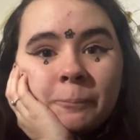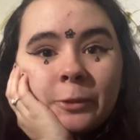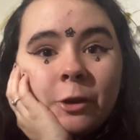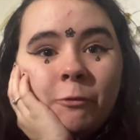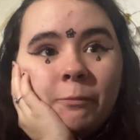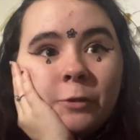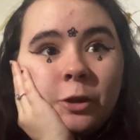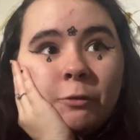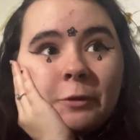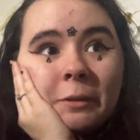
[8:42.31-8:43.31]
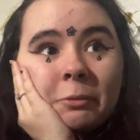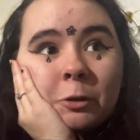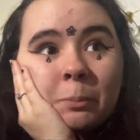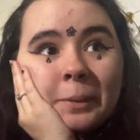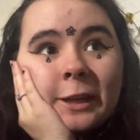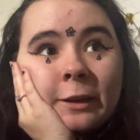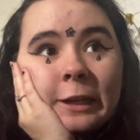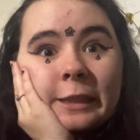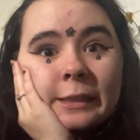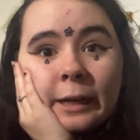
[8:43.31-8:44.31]
you you've never been
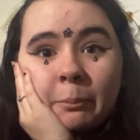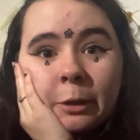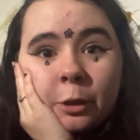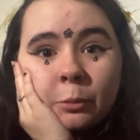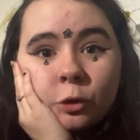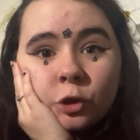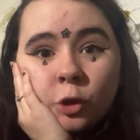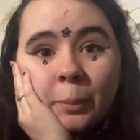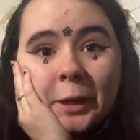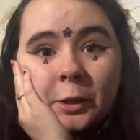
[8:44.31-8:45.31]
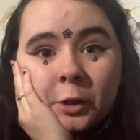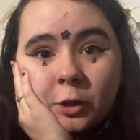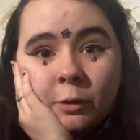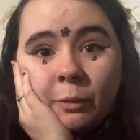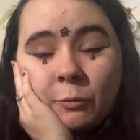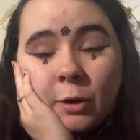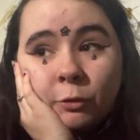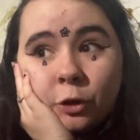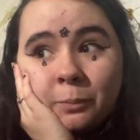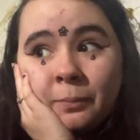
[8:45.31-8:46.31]
inside my emotional body. You have
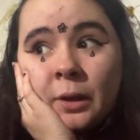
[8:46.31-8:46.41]
never